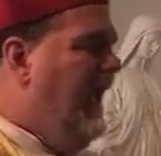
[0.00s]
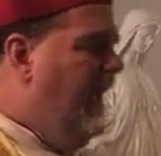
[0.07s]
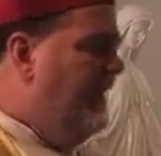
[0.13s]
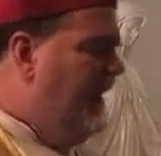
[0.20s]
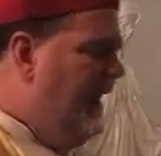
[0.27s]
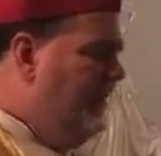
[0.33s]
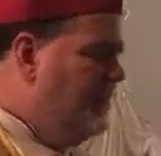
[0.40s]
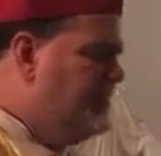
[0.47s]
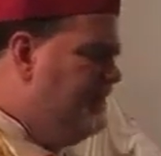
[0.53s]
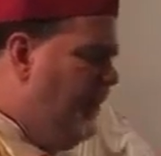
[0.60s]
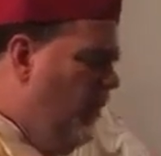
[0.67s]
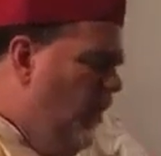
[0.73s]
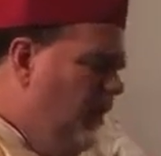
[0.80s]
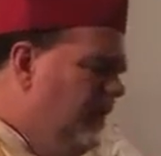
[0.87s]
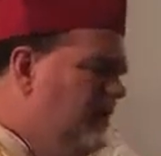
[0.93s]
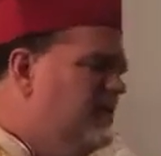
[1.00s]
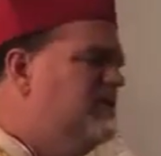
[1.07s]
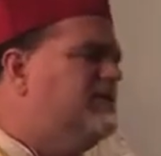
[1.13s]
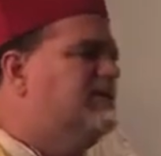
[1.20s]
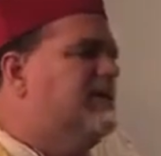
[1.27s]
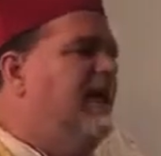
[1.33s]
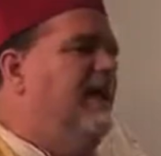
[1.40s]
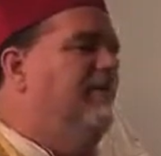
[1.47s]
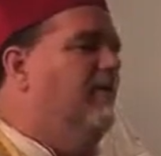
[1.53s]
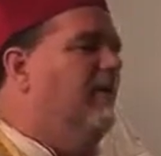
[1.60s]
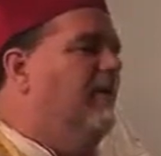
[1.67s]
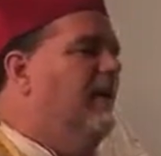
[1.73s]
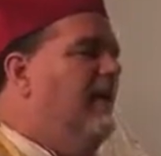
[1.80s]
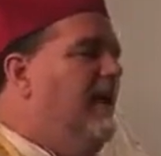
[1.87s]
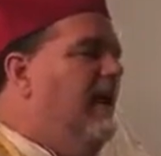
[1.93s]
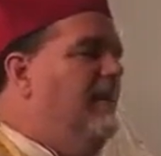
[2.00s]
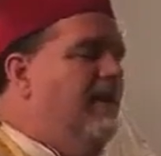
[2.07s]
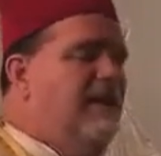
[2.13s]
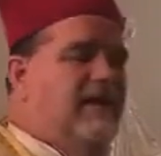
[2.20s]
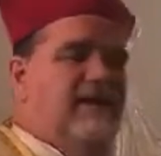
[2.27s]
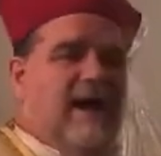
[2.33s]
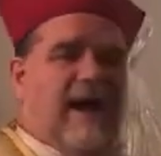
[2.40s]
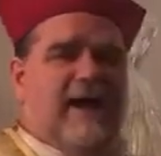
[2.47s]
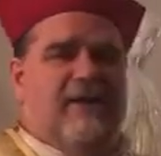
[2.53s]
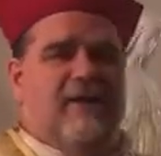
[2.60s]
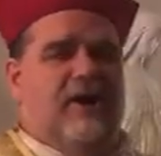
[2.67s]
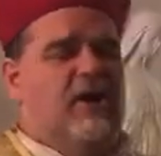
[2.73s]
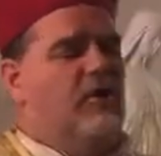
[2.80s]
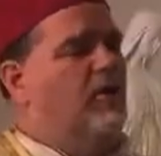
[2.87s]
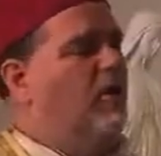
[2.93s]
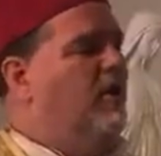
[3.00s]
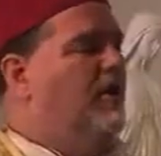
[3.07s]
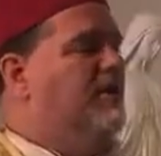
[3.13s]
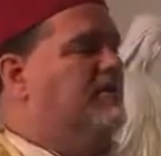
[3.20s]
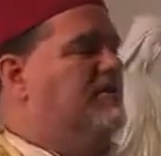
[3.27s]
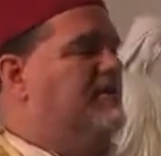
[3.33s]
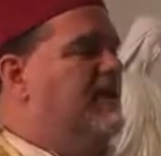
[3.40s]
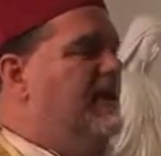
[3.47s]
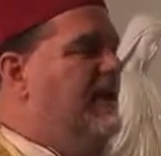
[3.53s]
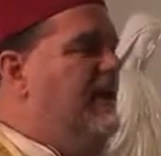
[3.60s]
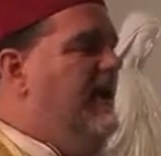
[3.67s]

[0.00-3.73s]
and that he was born in a stable and that he died on a cross.